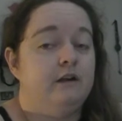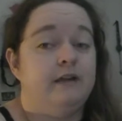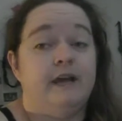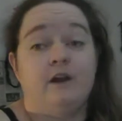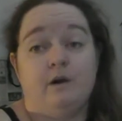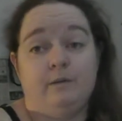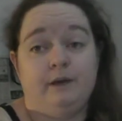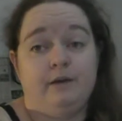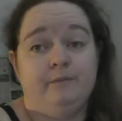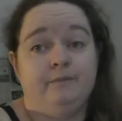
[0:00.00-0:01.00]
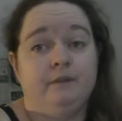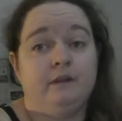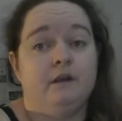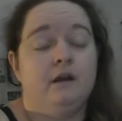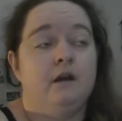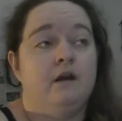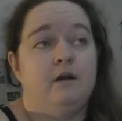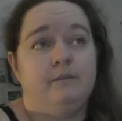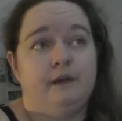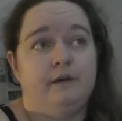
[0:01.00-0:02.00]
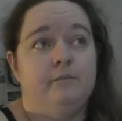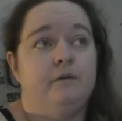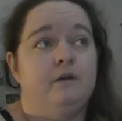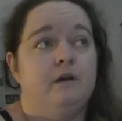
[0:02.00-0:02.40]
like Hobium. Hobium,